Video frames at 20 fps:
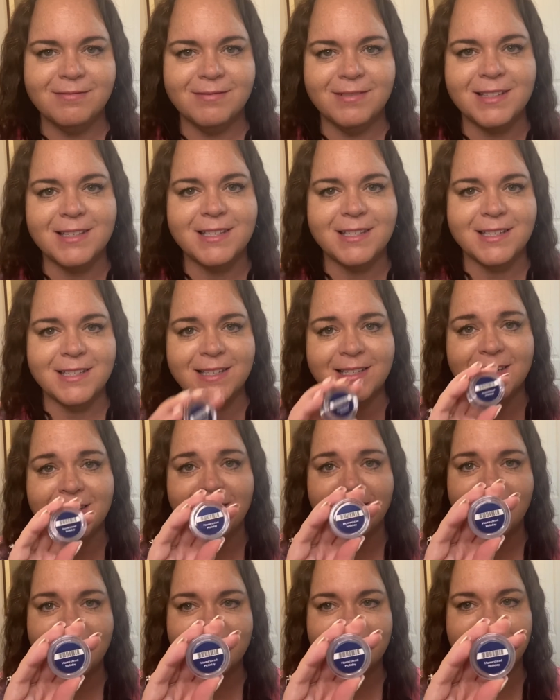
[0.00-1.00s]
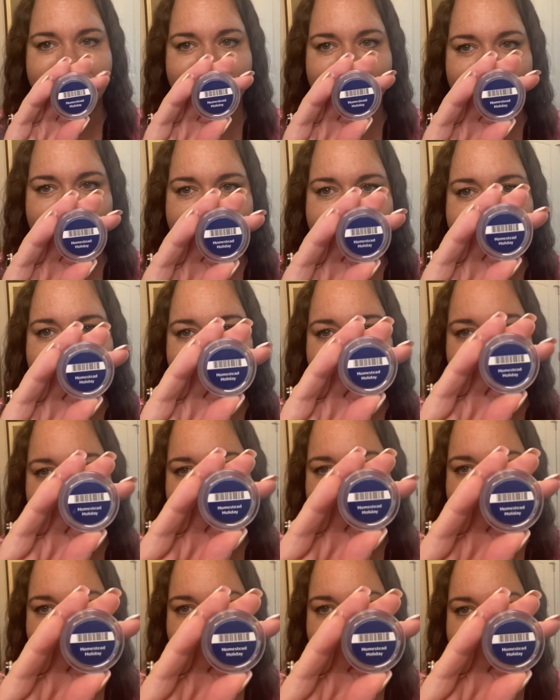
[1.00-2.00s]
Scentsy likes it just as much
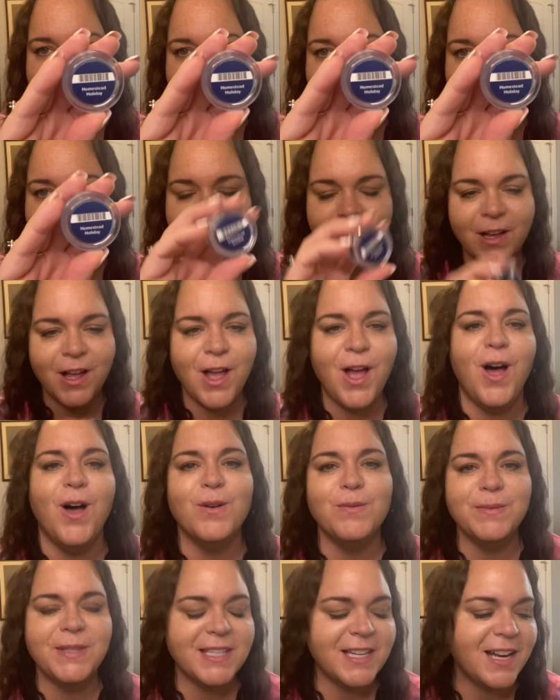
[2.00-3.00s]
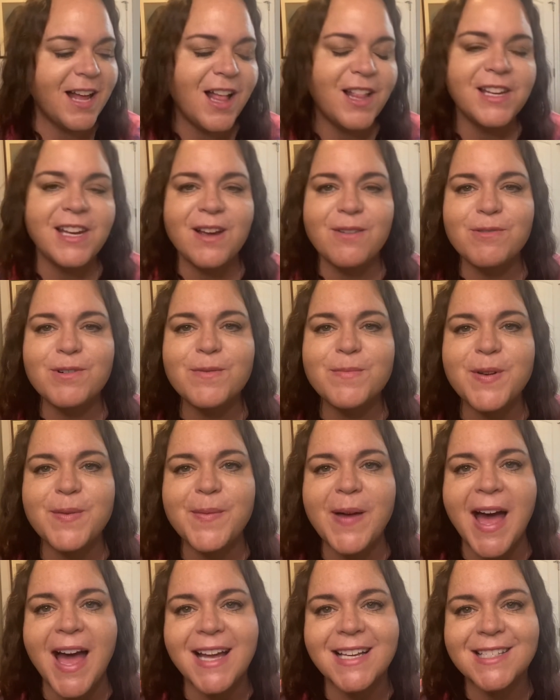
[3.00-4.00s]
as we do. Homestead Holiday will be
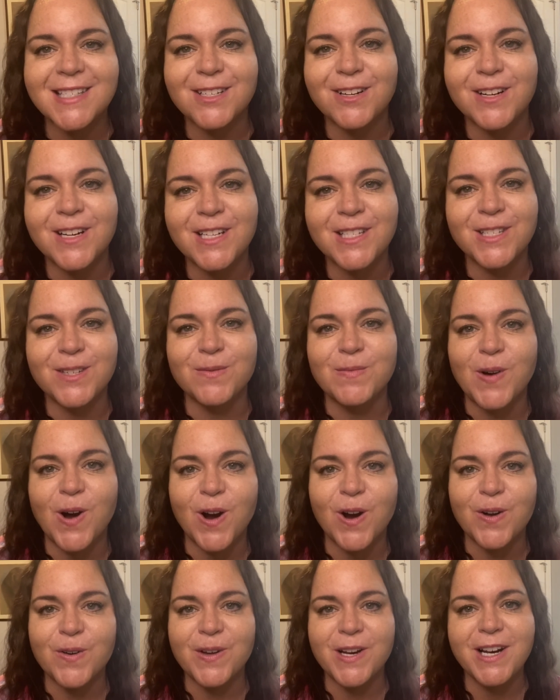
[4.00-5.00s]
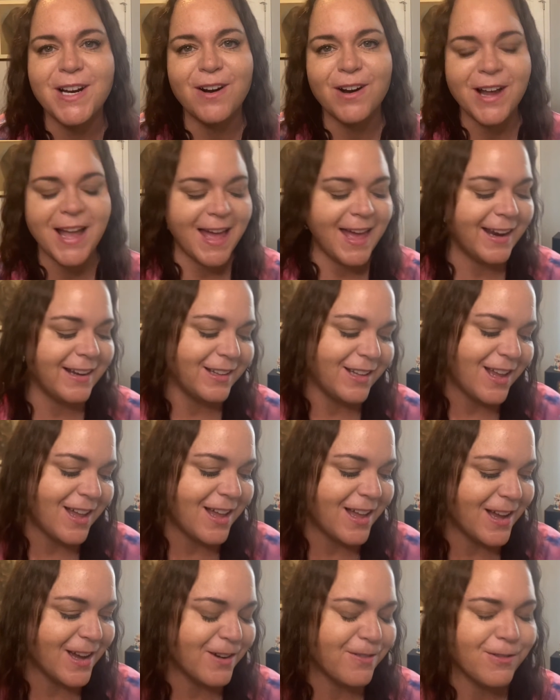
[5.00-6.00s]
back starting tomorrow in our
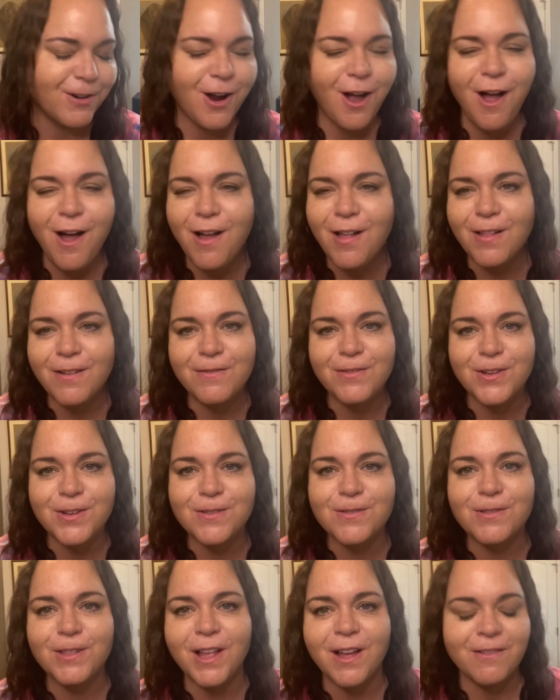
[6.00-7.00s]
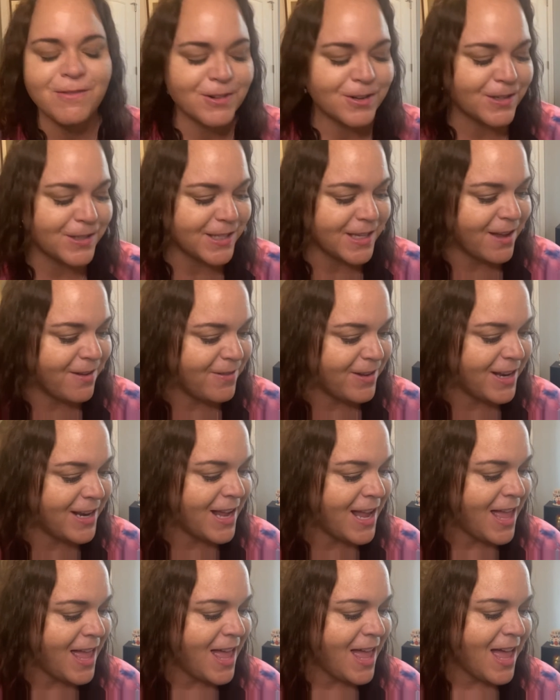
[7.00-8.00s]
catalog for all of you lovers of it.
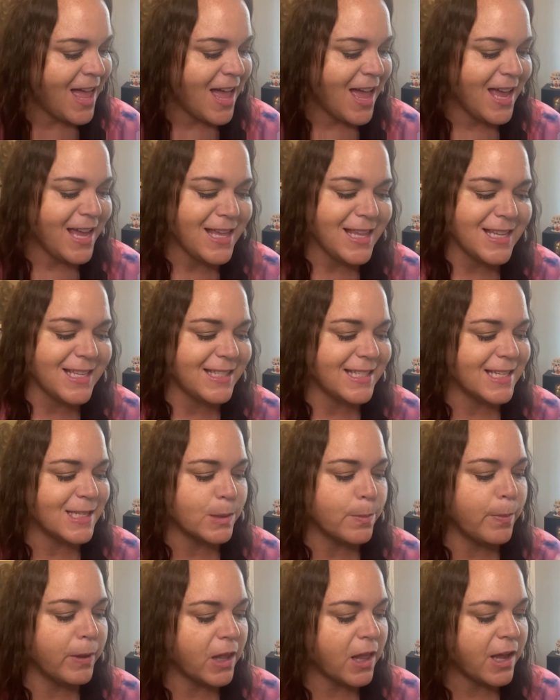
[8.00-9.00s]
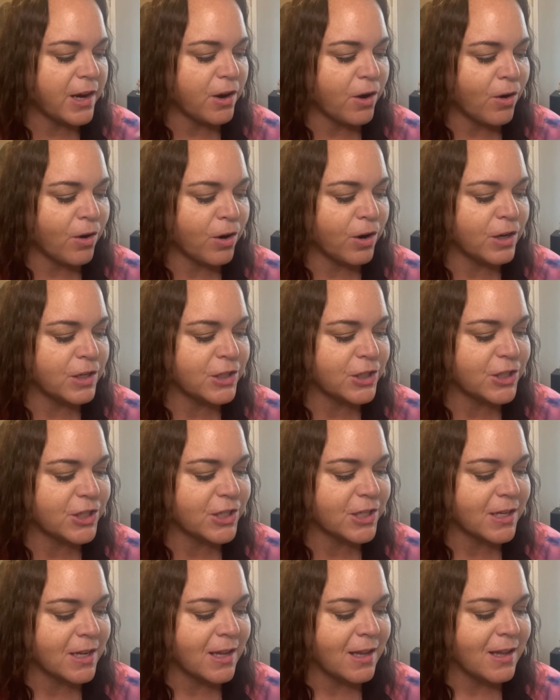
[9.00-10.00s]
This is blood orange
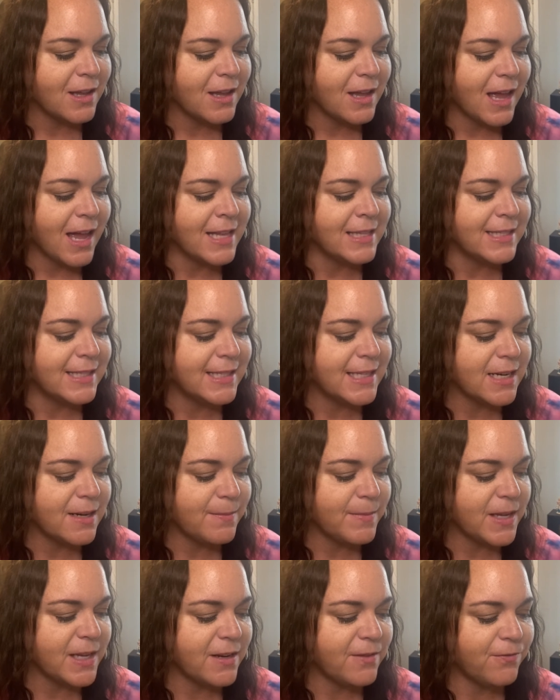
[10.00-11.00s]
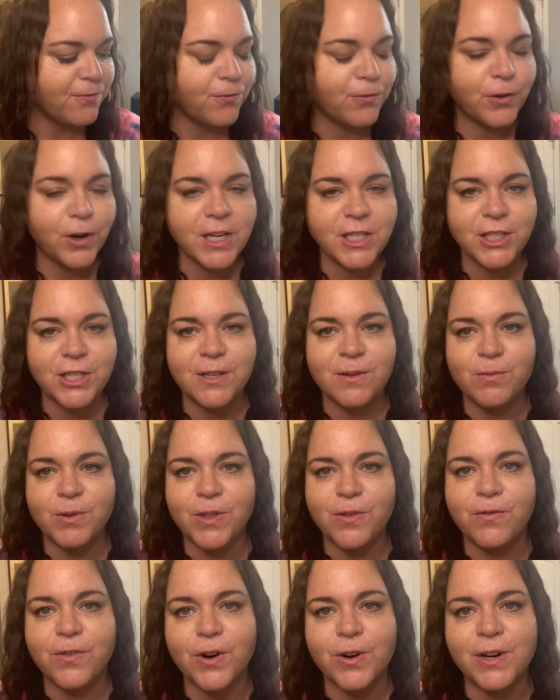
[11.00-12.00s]
and cinnamon freshened with
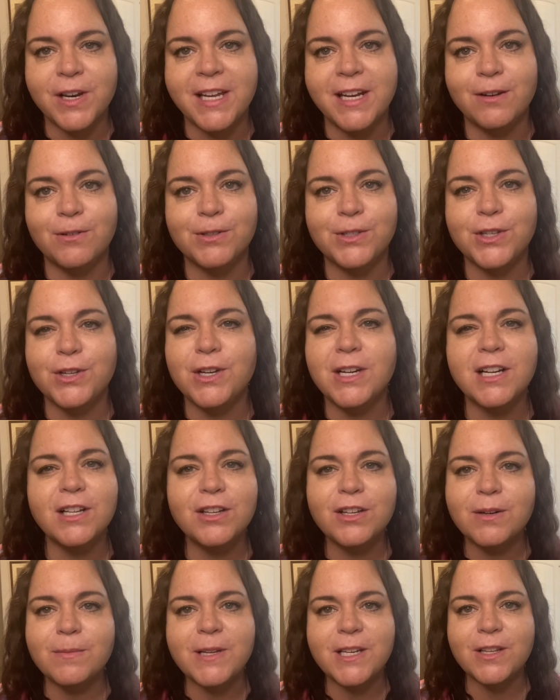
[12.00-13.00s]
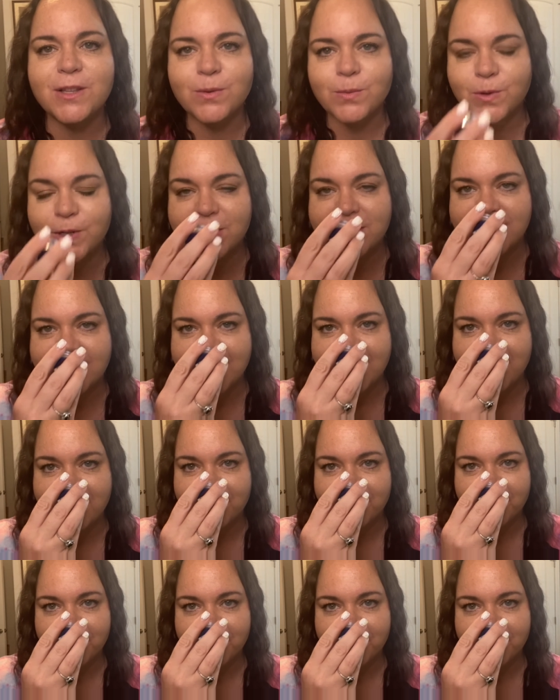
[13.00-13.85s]
fir needle. So you get a little bit of the woodsy.